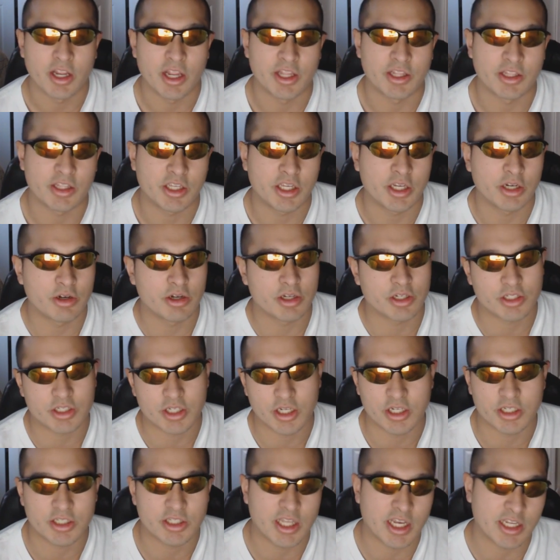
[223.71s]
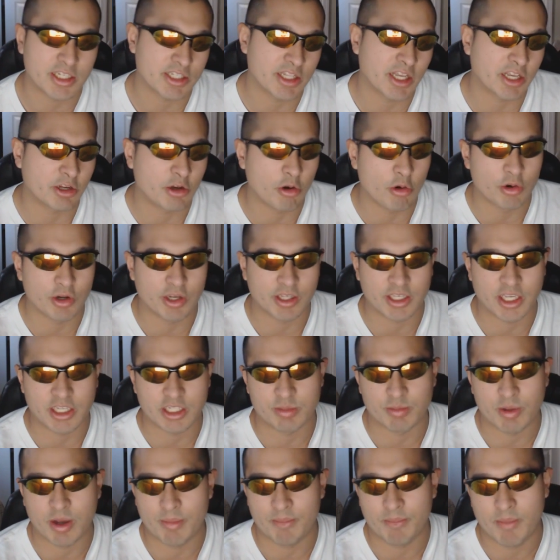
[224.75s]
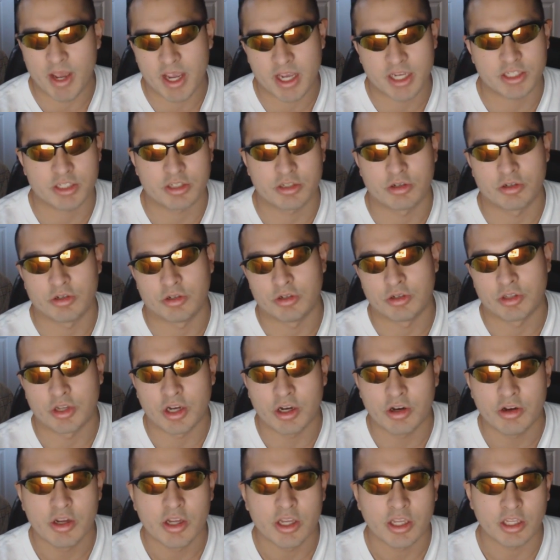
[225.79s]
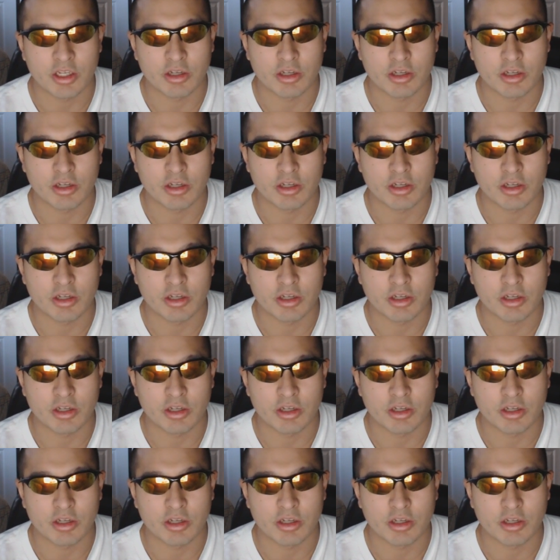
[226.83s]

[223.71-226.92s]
And Kira says, that's like going against my master, you know?